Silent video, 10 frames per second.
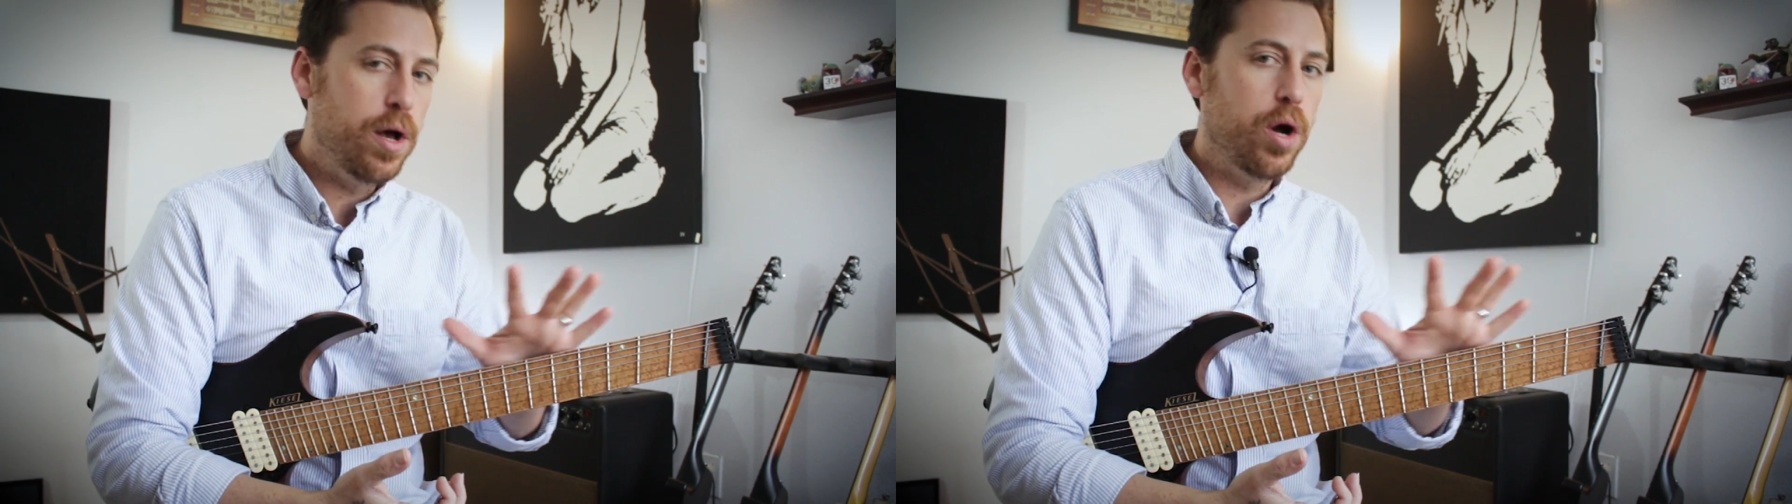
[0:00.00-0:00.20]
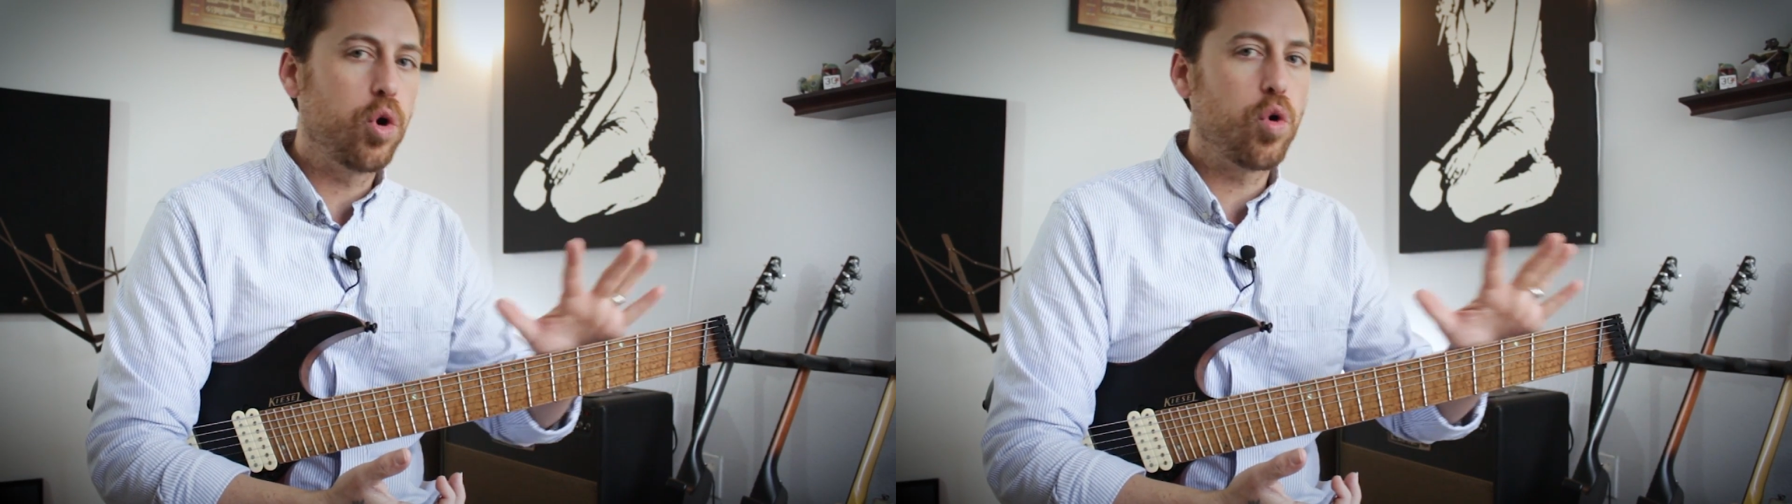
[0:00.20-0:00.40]

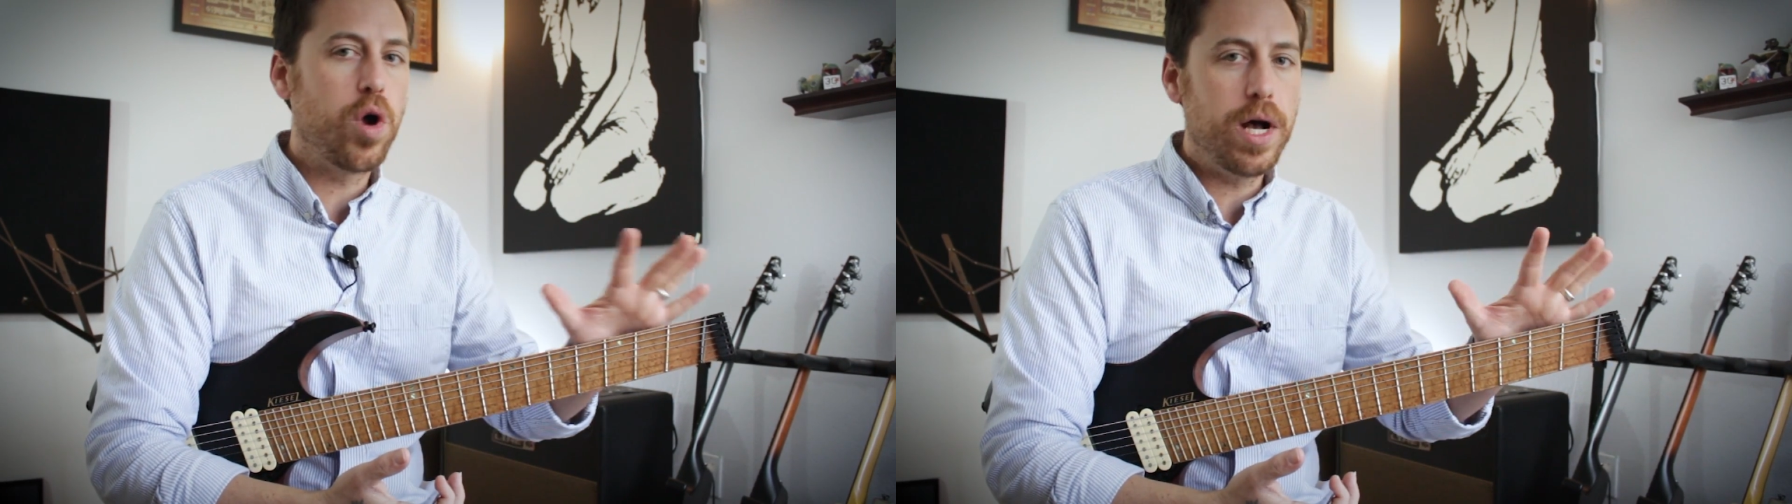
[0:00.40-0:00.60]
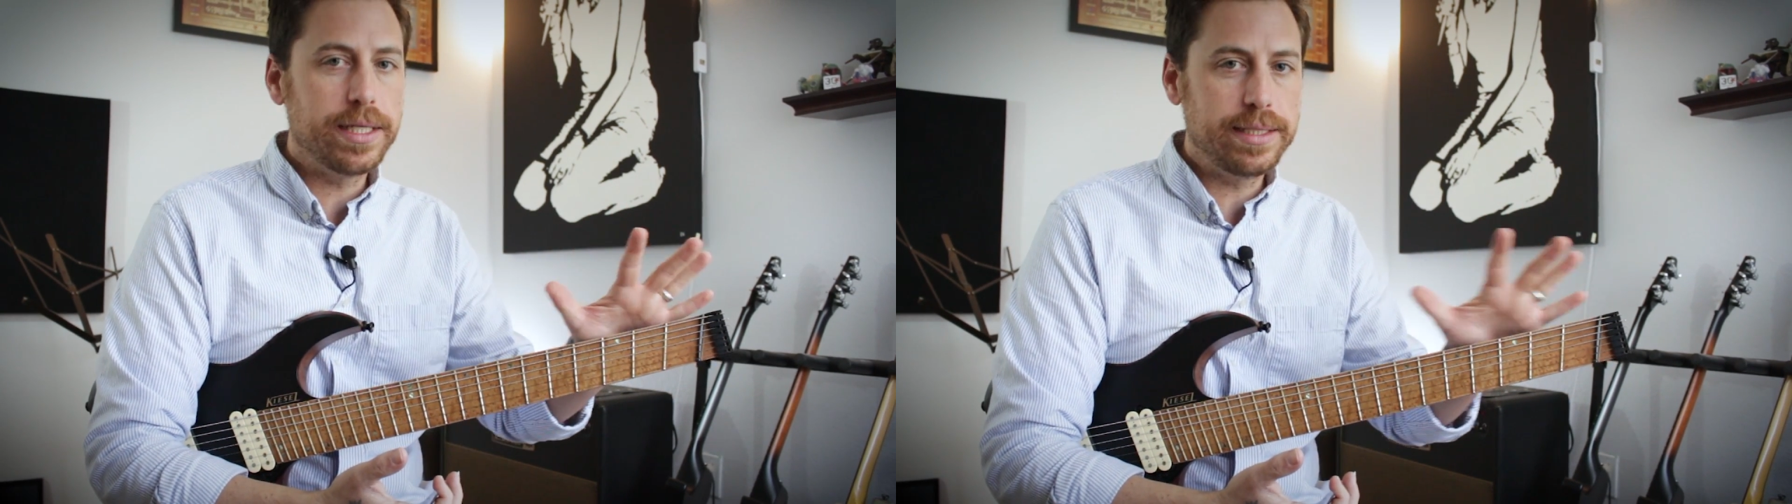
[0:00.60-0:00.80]

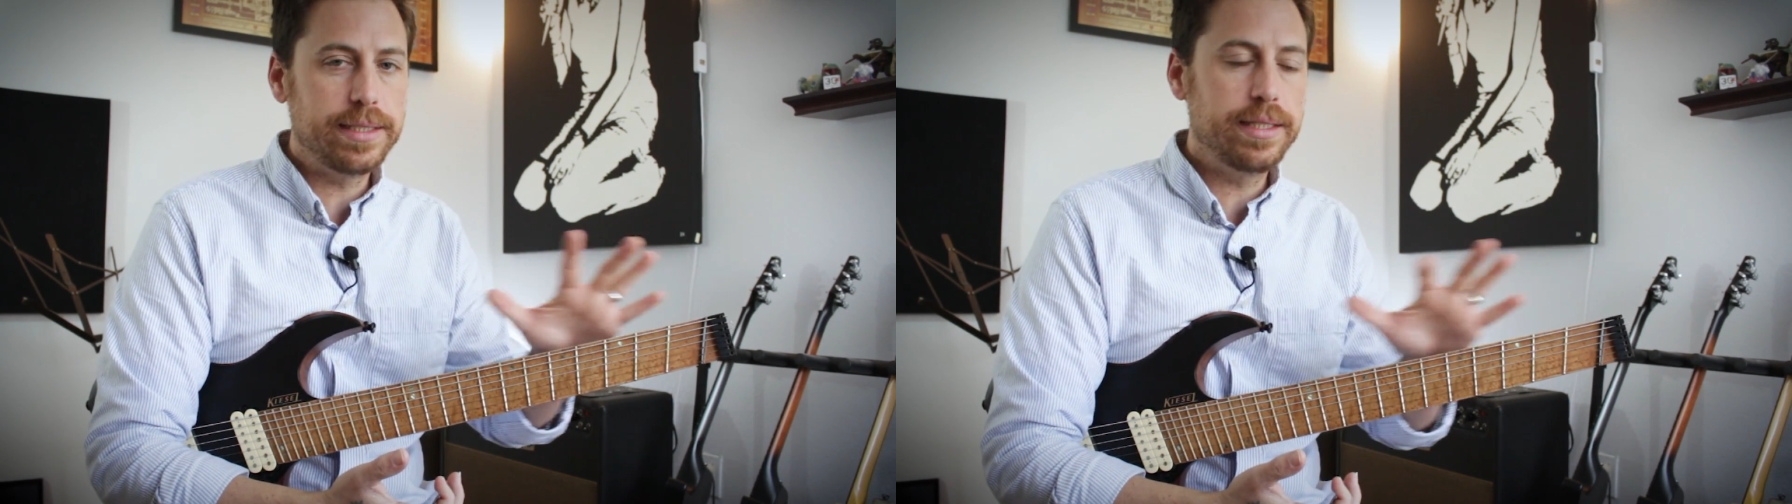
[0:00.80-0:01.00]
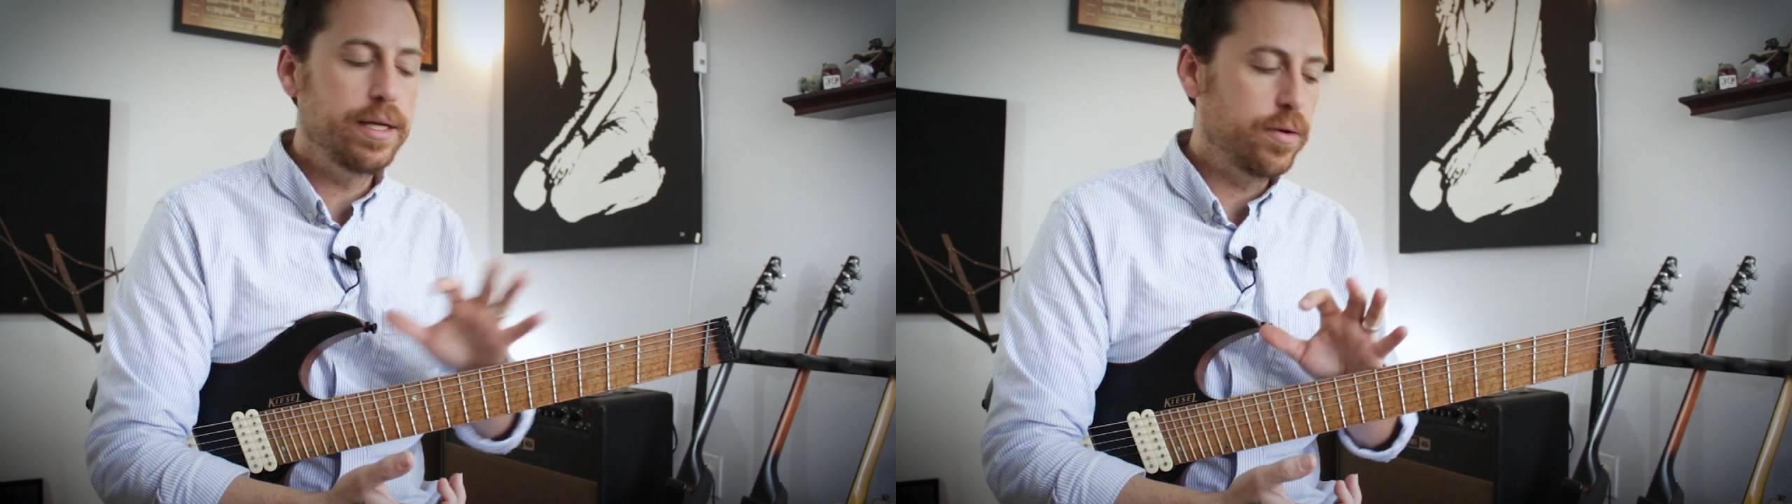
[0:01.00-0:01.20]

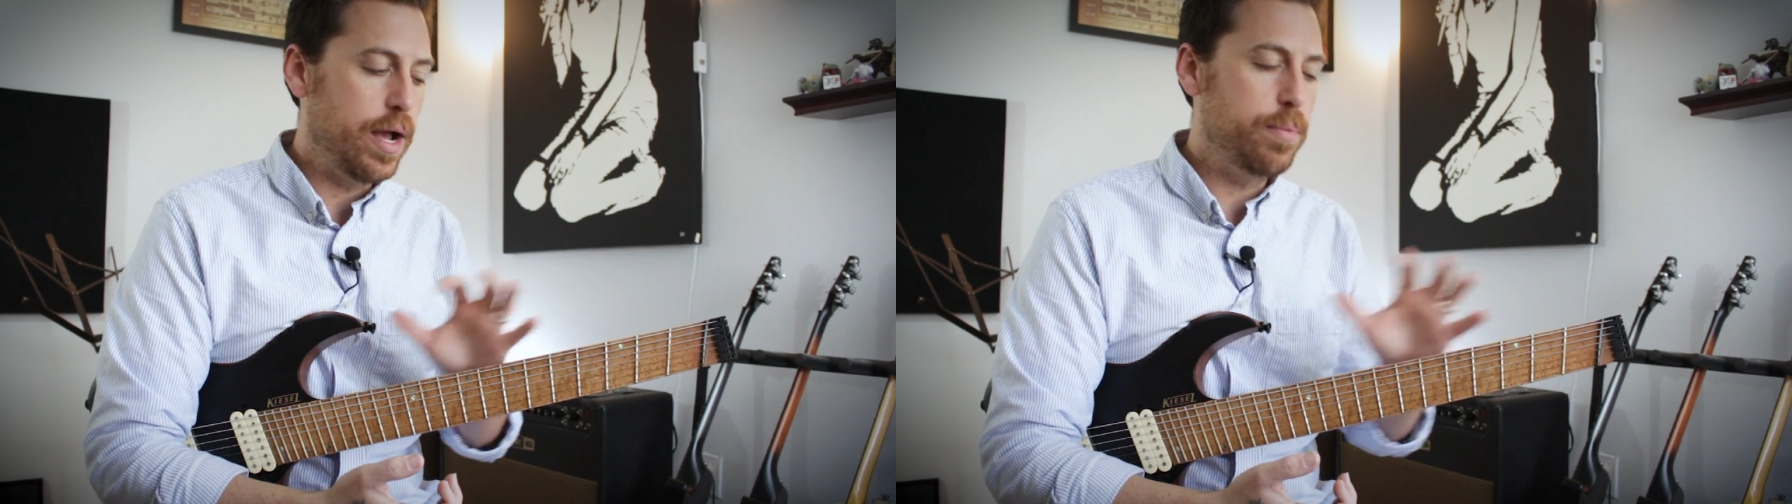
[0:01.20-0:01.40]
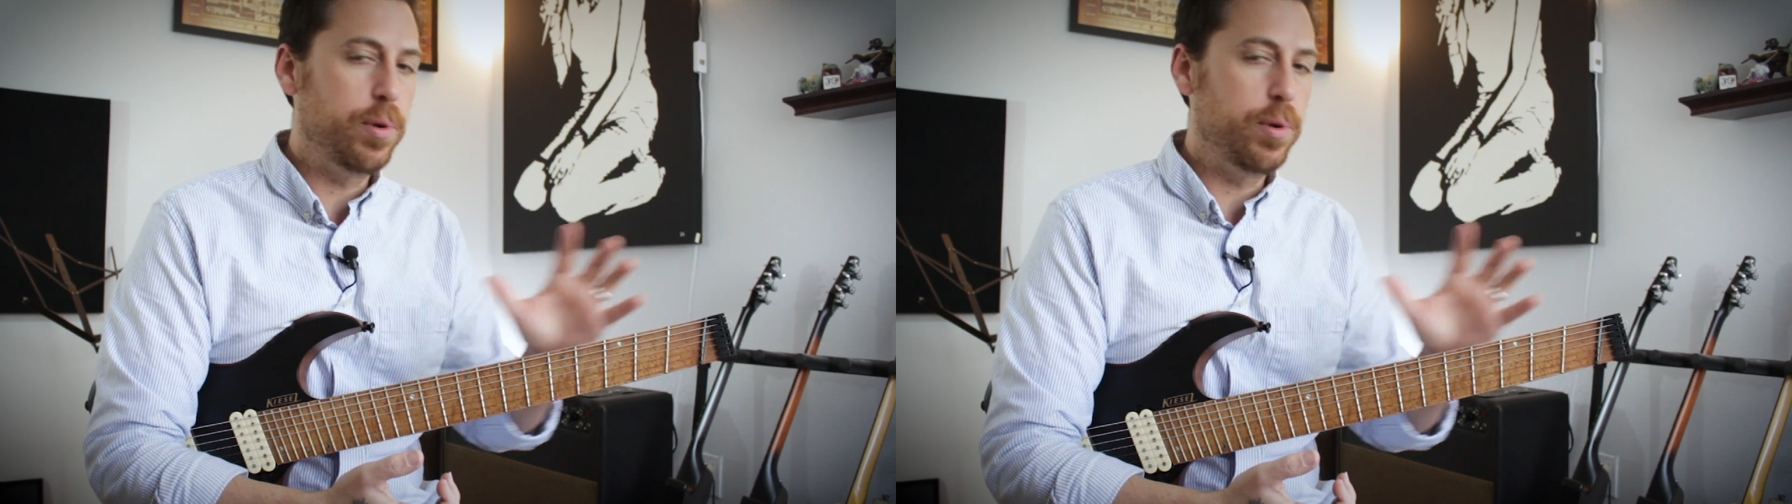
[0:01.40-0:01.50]
across, right?